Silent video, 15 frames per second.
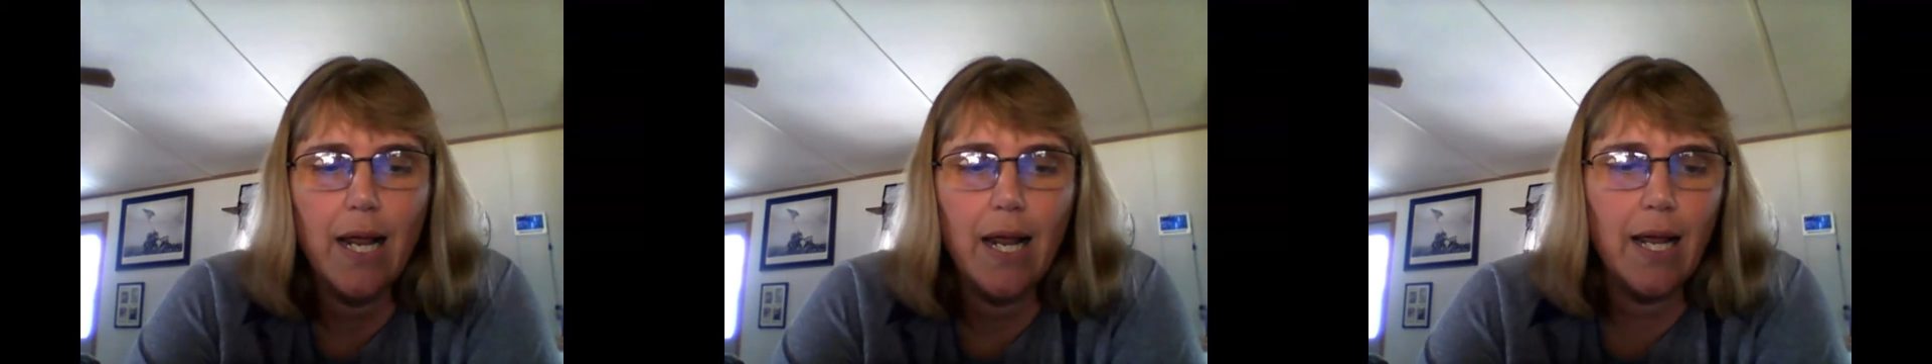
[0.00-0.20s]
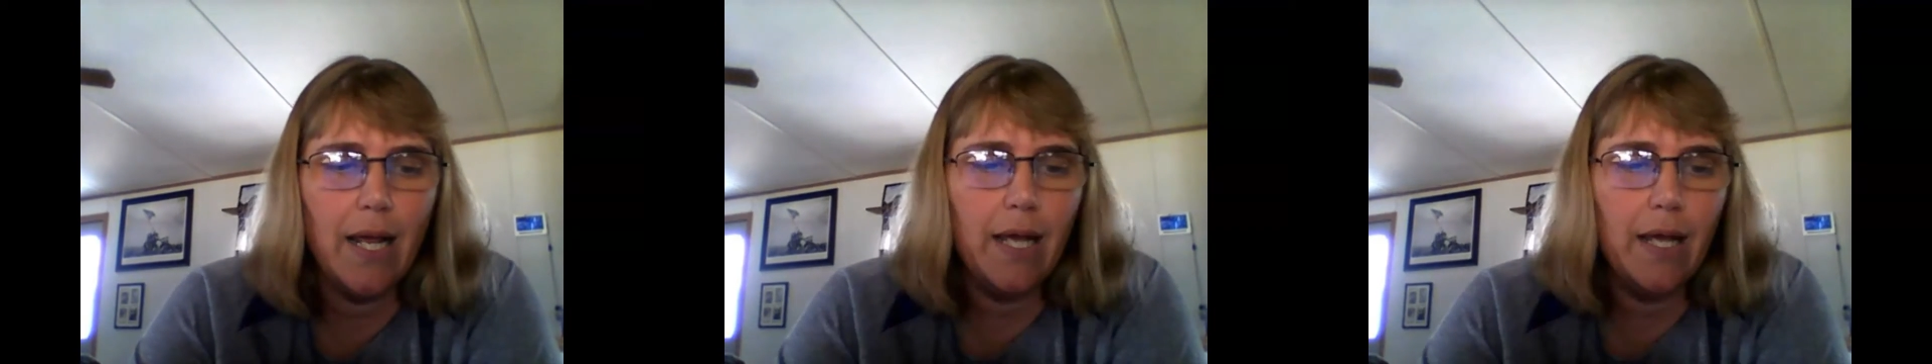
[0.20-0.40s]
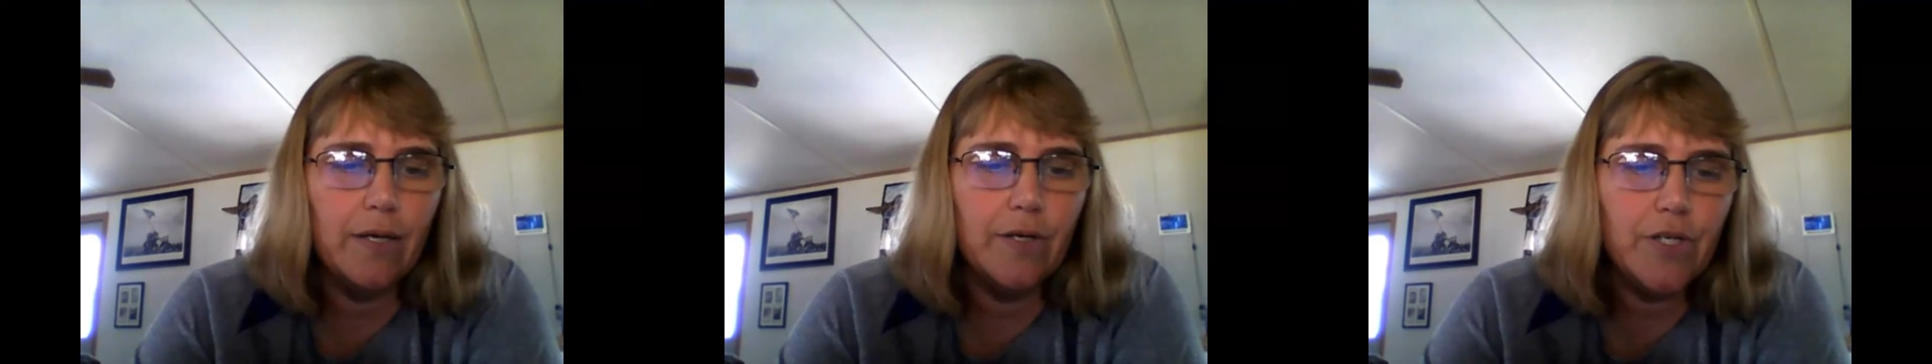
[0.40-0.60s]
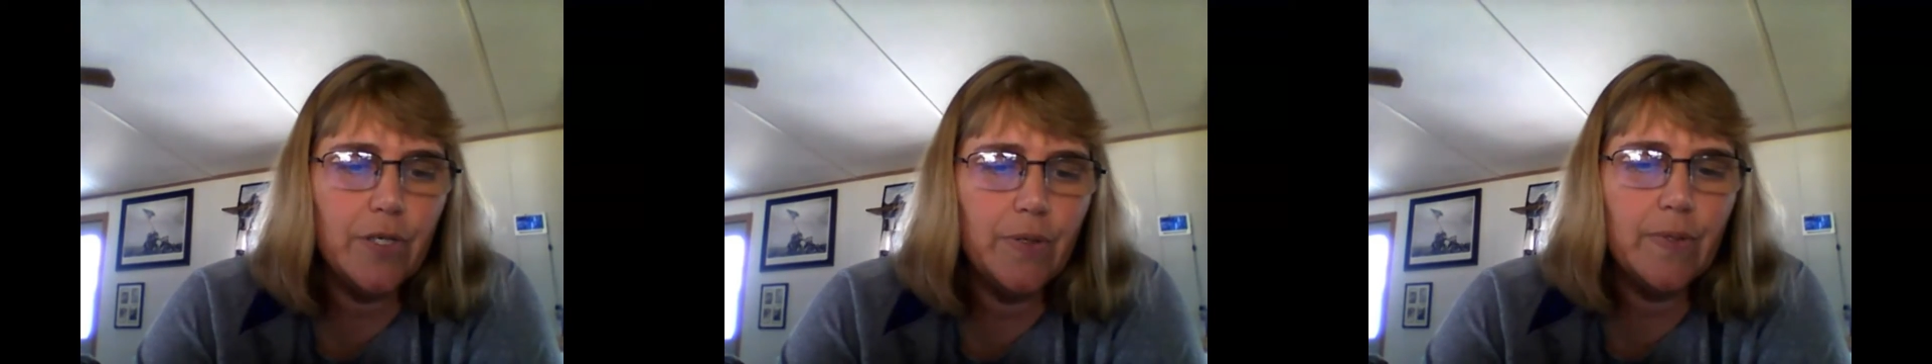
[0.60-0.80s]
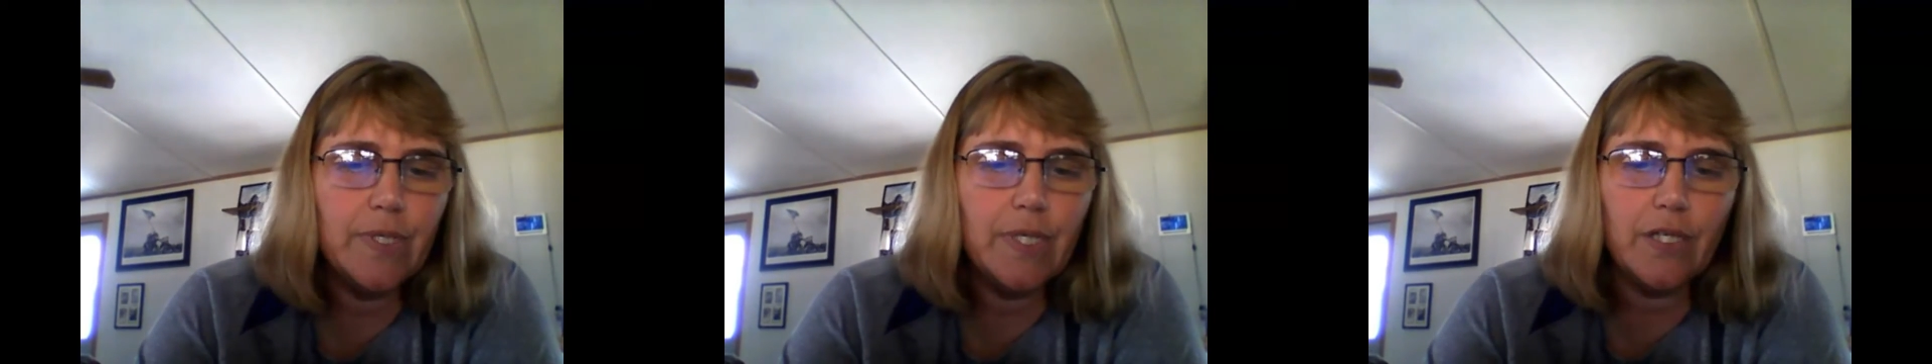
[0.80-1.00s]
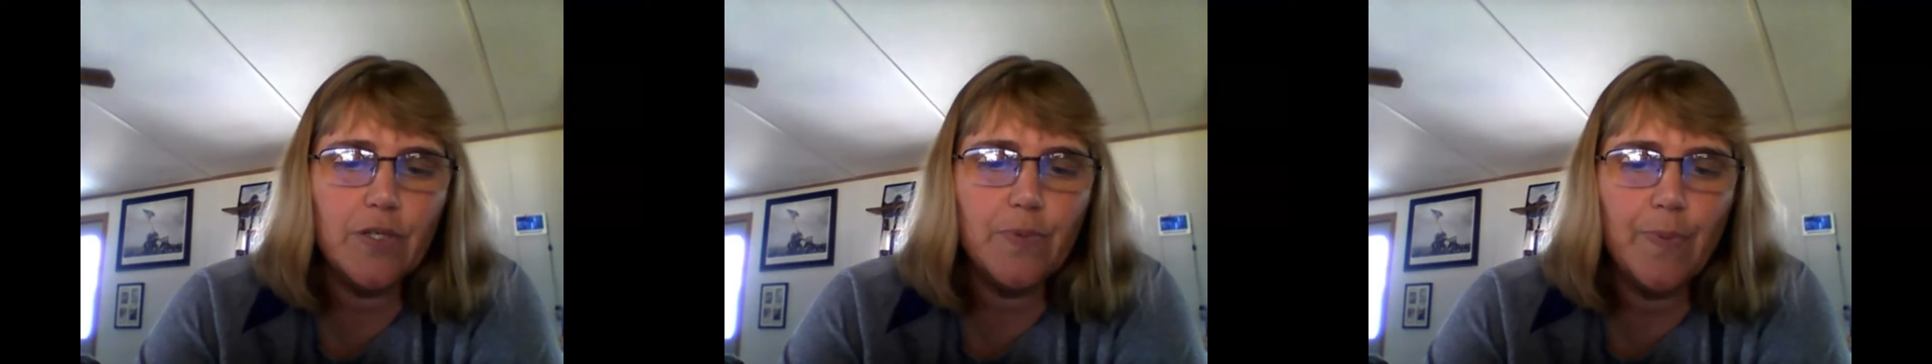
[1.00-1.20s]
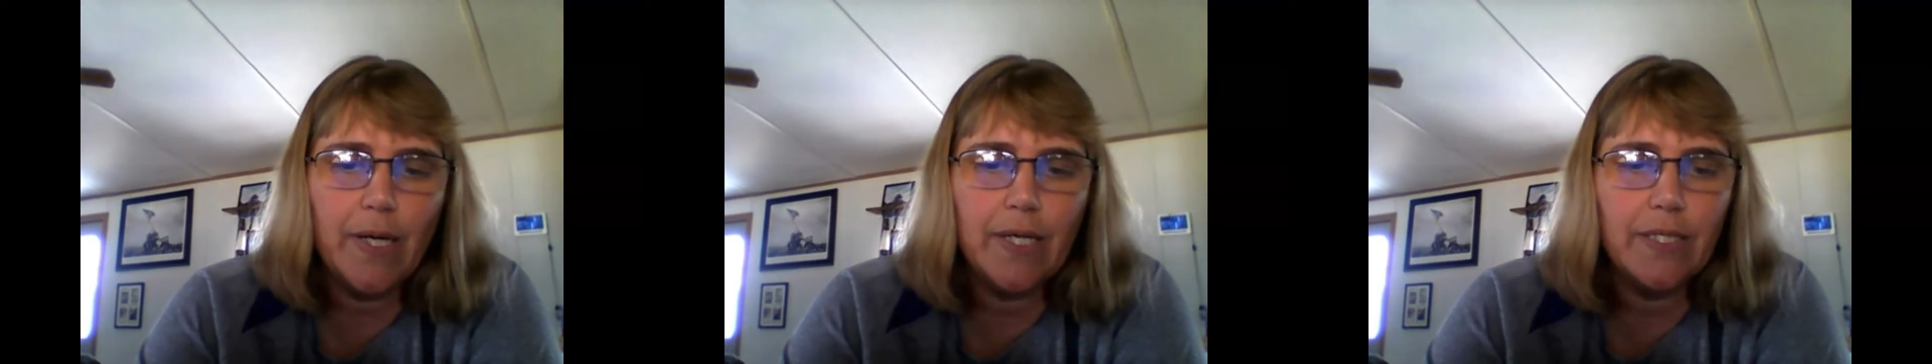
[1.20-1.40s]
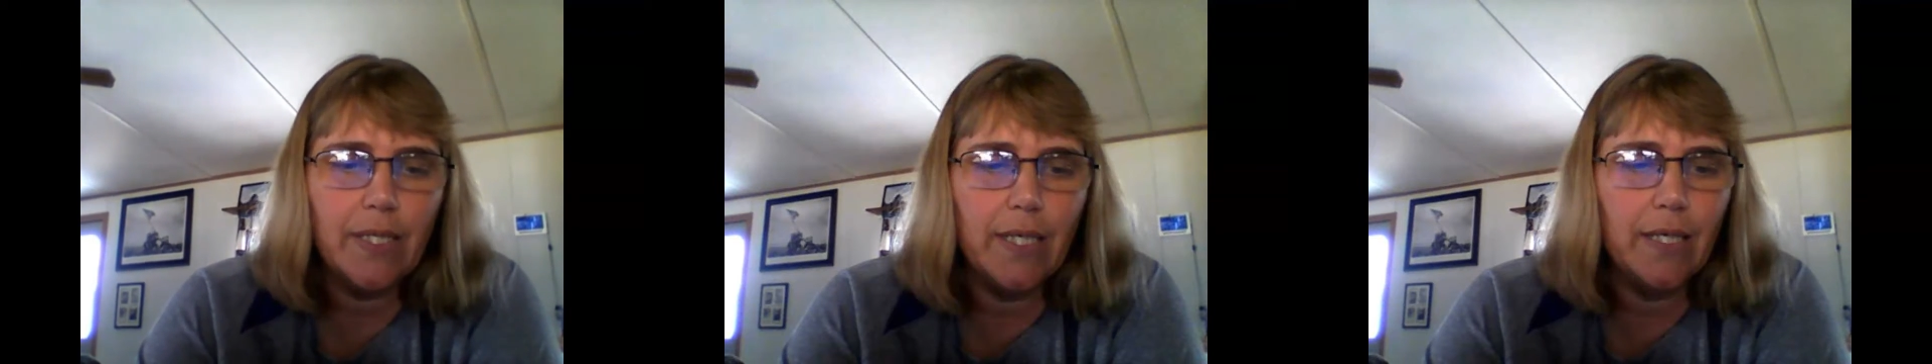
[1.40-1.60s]
And she was
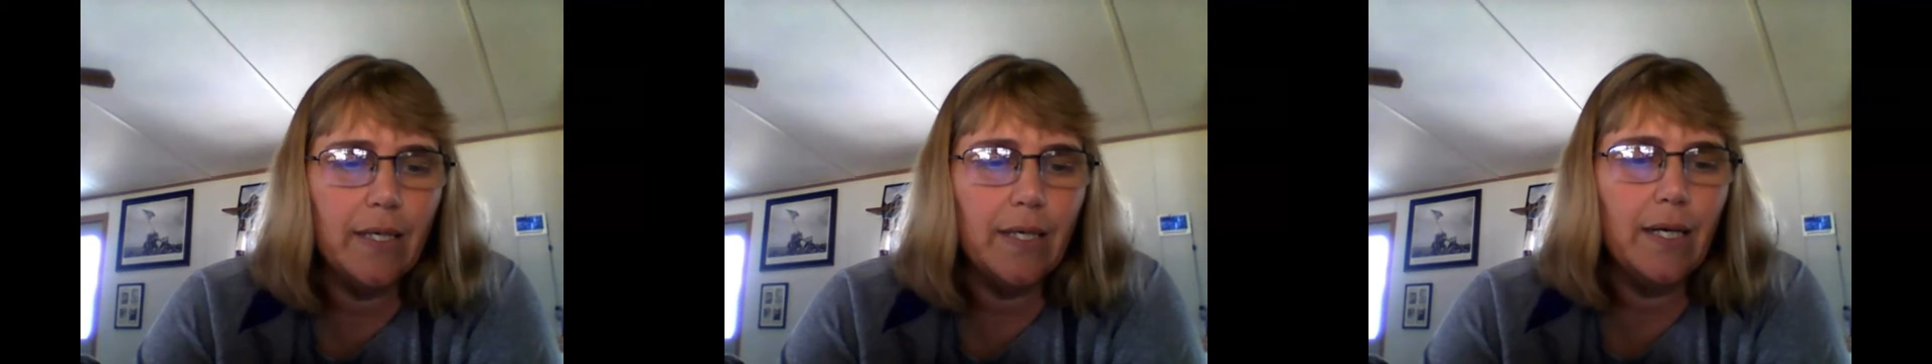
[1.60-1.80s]
expressing